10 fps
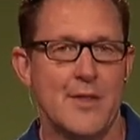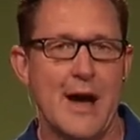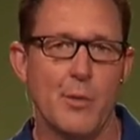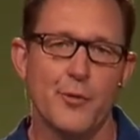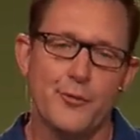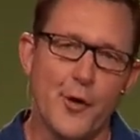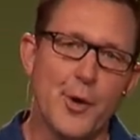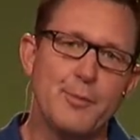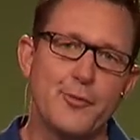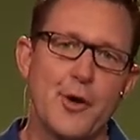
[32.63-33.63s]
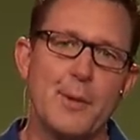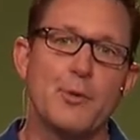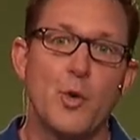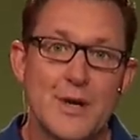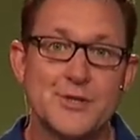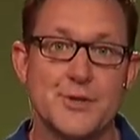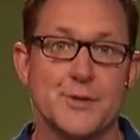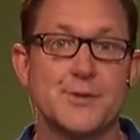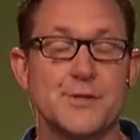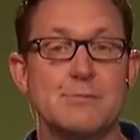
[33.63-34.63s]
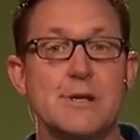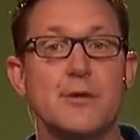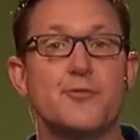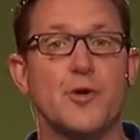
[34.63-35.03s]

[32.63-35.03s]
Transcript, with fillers: that were formed from questions submitted